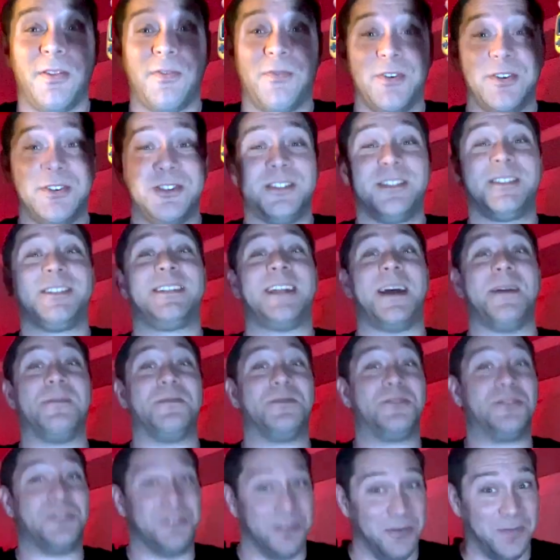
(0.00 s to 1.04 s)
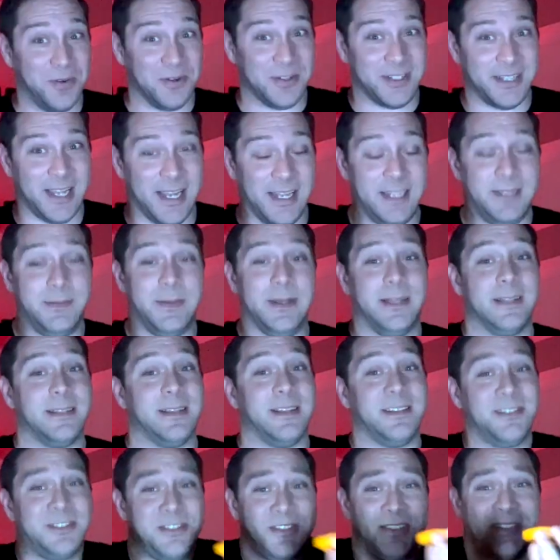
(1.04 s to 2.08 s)
versions, and I'm super psyched because
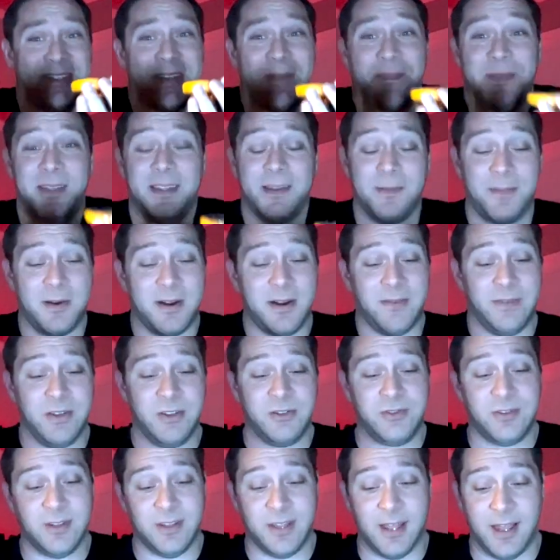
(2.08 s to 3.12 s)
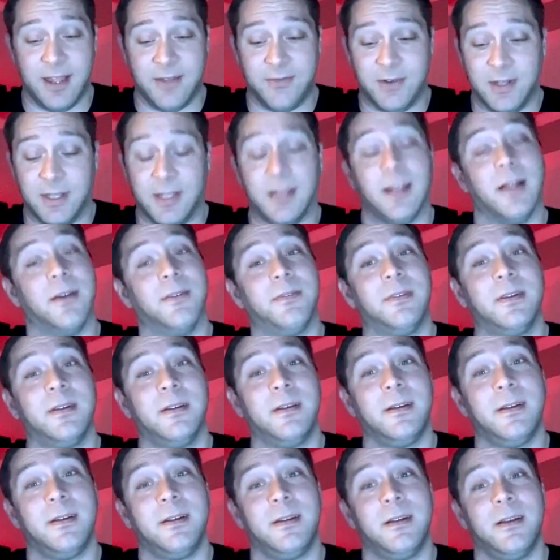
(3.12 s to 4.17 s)
it's just something, part of history that I really love.
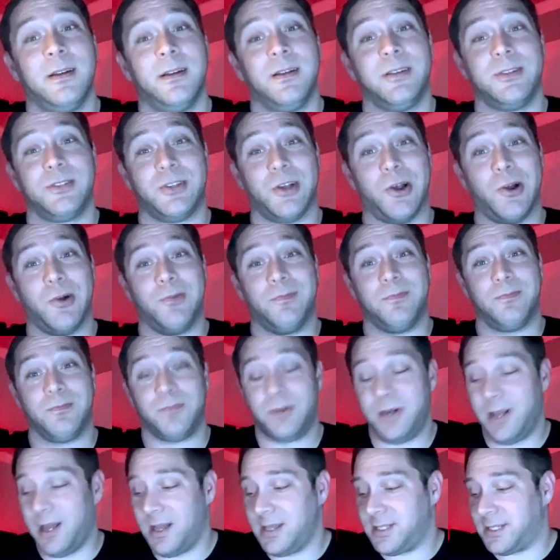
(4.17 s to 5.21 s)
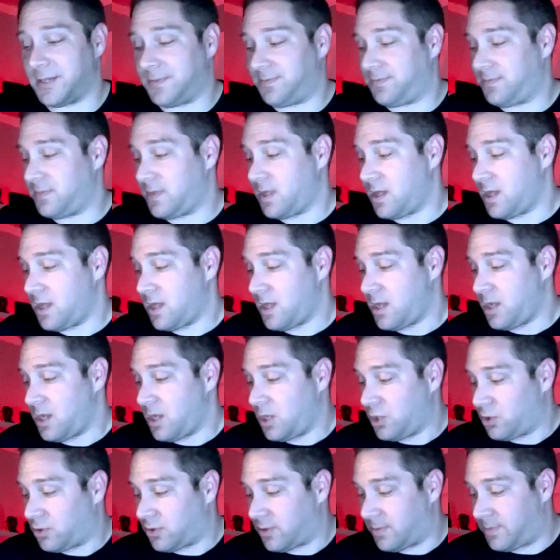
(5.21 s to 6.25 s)
So, pretty awesome.
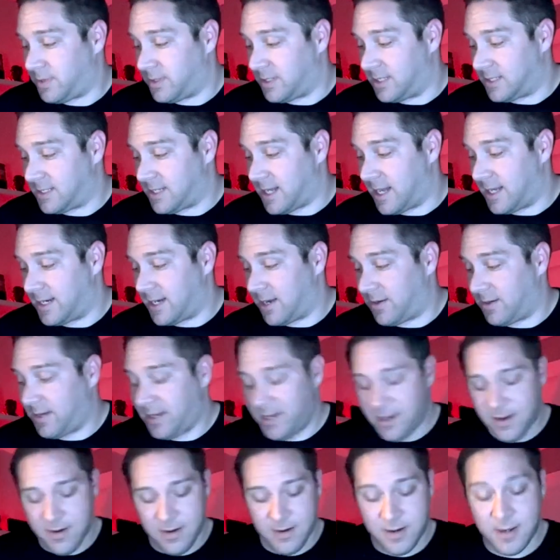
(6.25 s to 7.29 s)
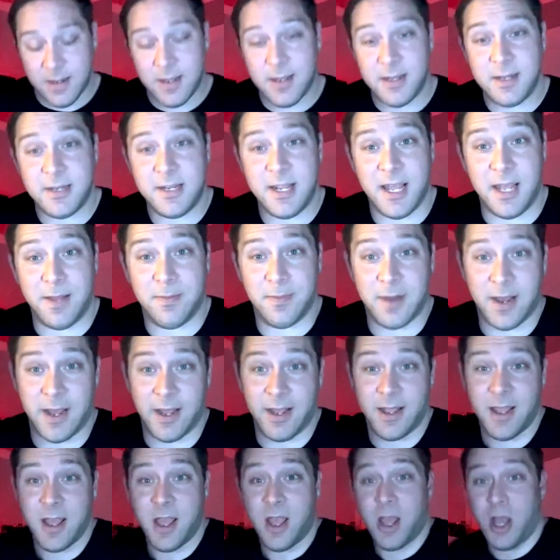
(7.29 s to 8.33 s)
So I'm gonna put this guy down here. Take my
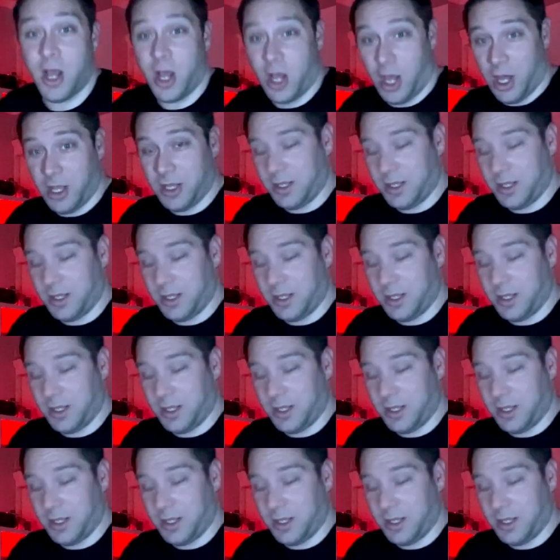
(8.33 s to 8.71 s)
other